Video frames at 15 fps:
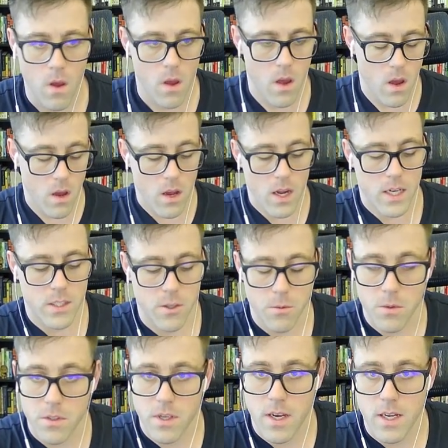And so we'll
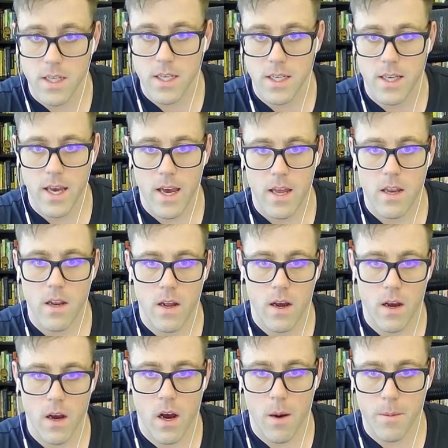say get uh,
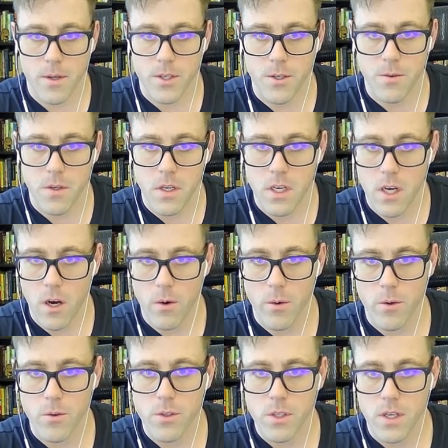opportunity
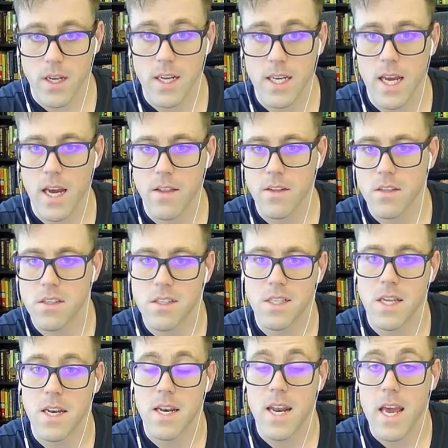owners. And again, this is the
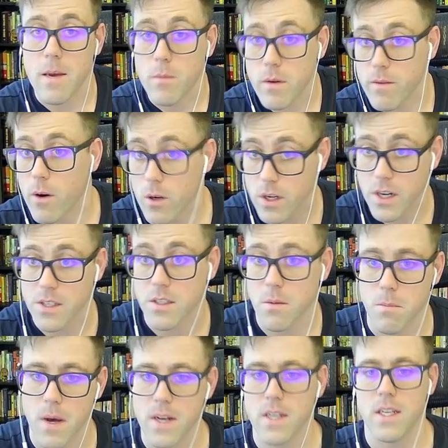name of our custom
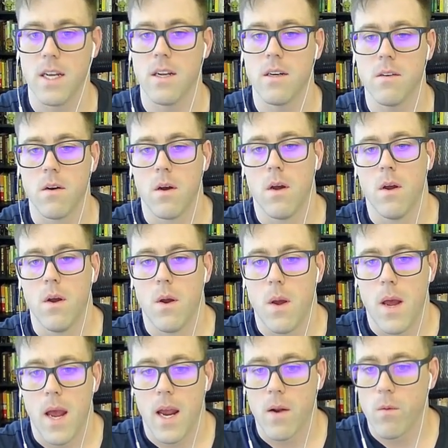metadata.
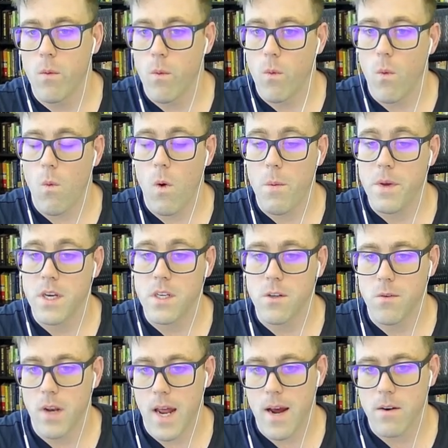And what we can do
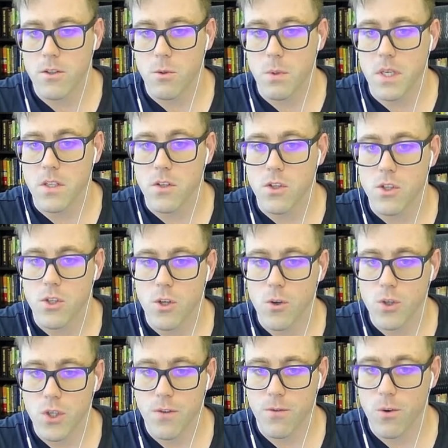now is we can search
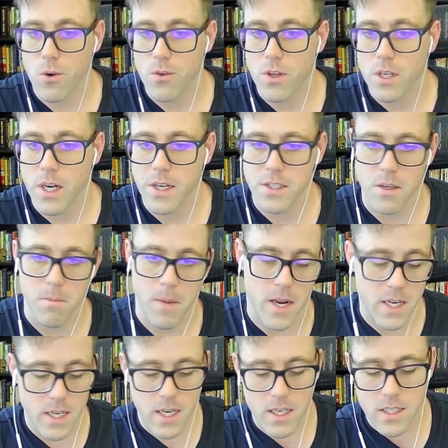for the custom
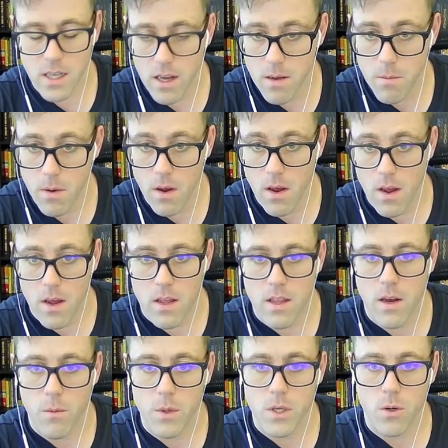metadata type that
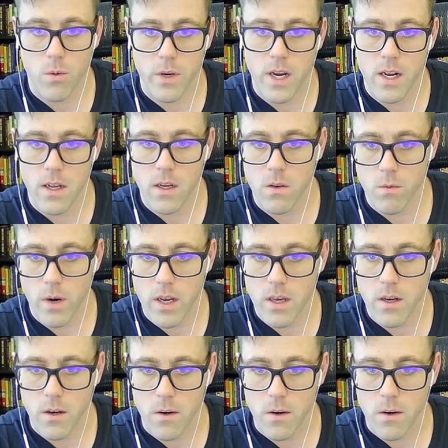we created right here.